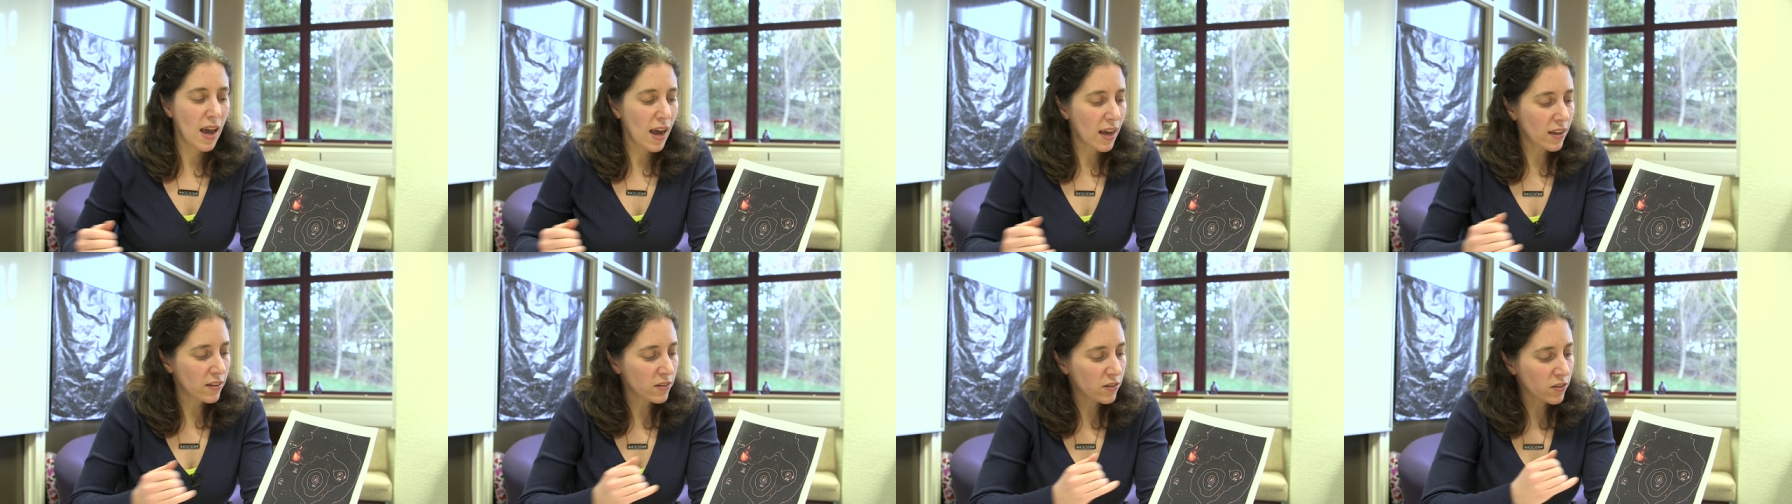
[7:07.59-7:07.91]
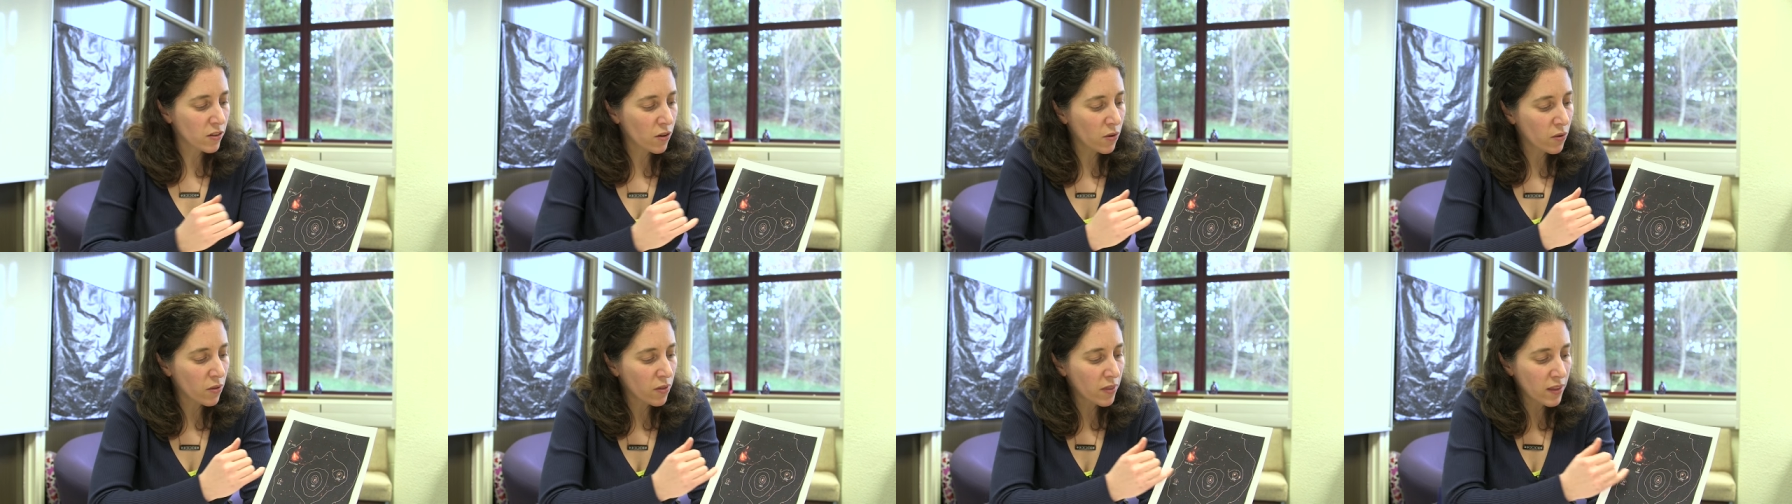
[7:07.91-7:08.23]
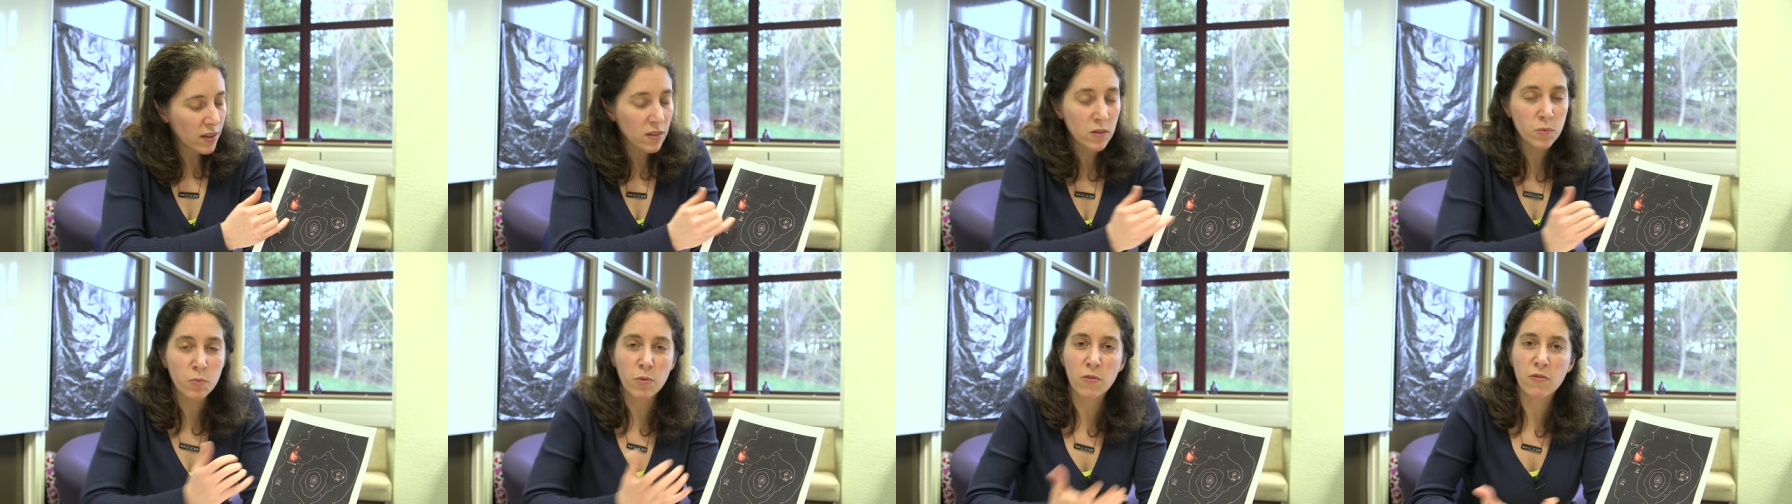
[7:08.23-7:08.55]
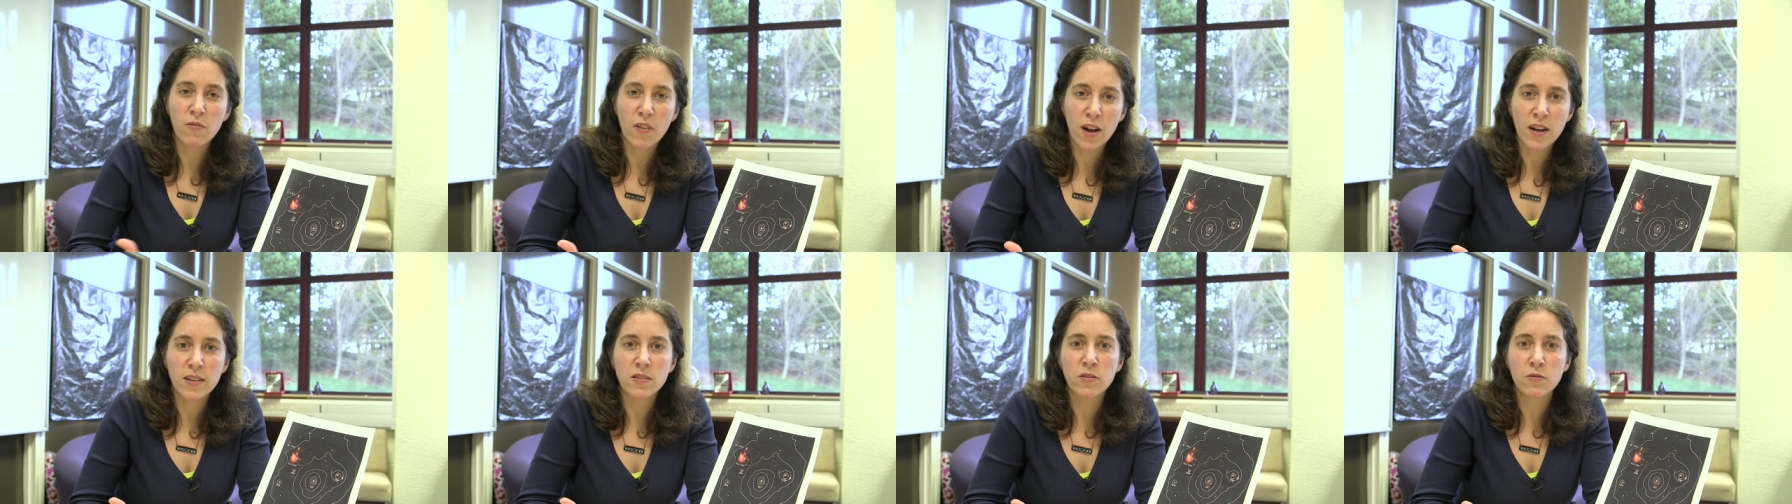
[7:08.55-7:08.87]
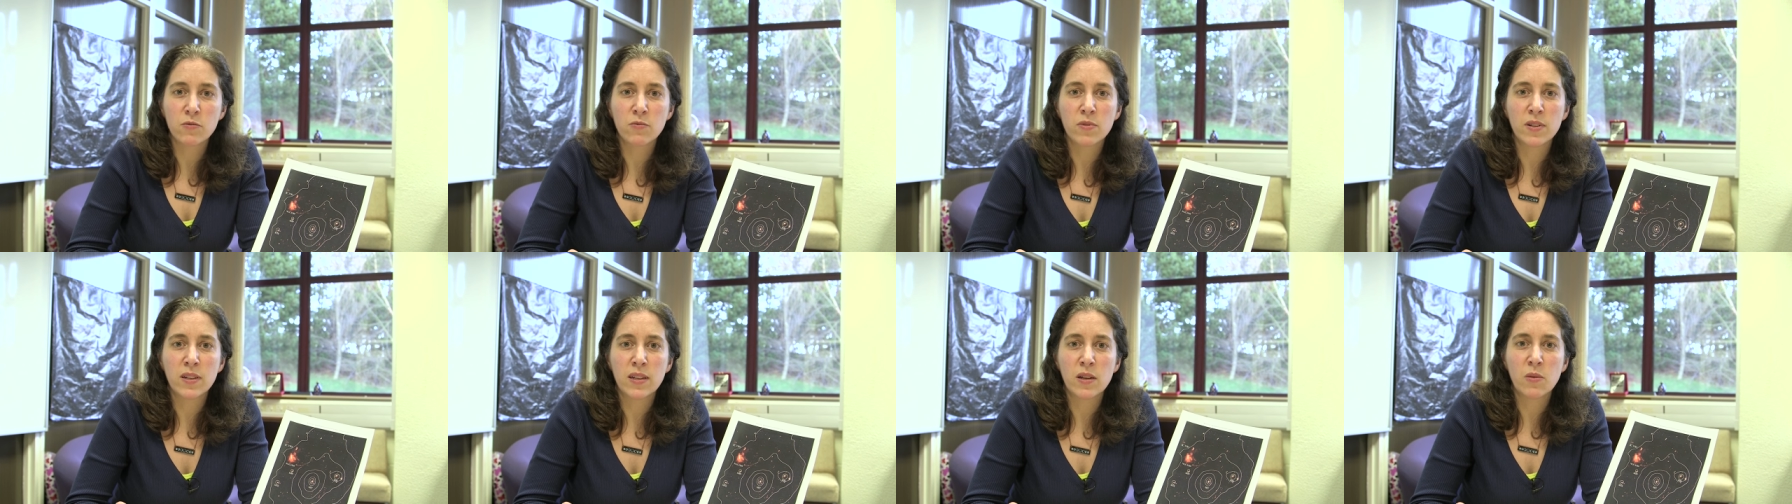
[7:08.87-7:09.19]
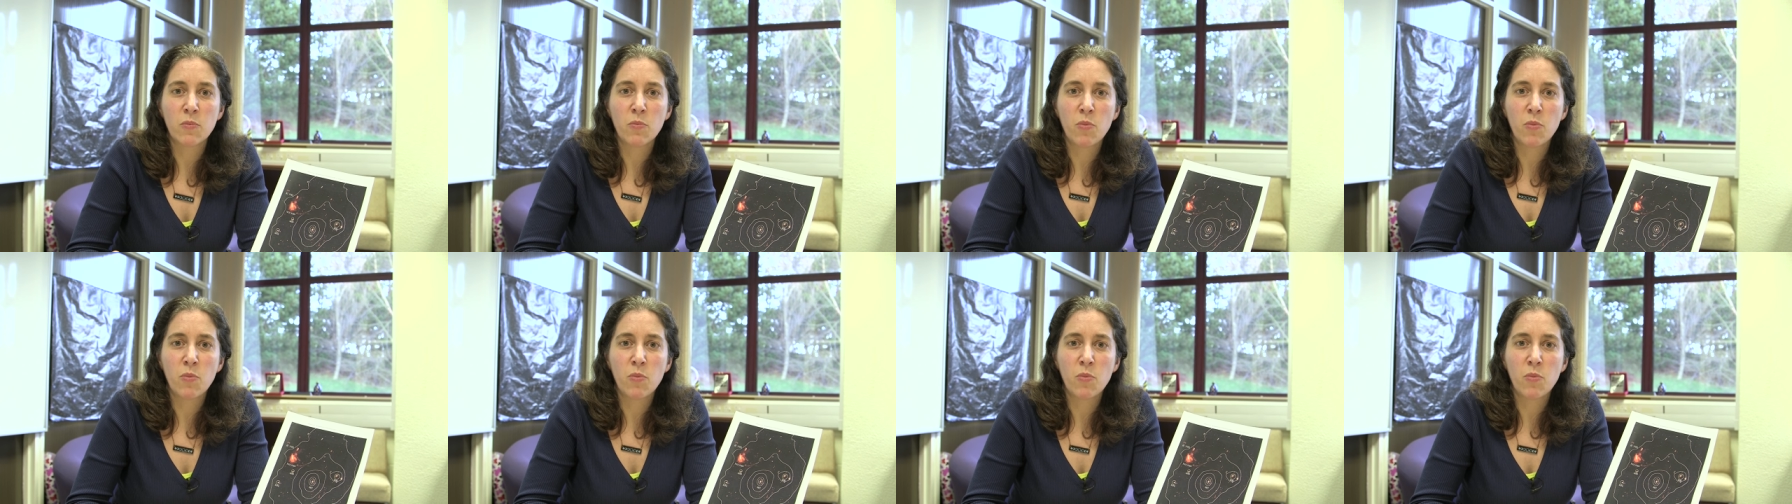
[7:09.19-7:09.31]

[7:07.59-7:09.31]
And so this provides a really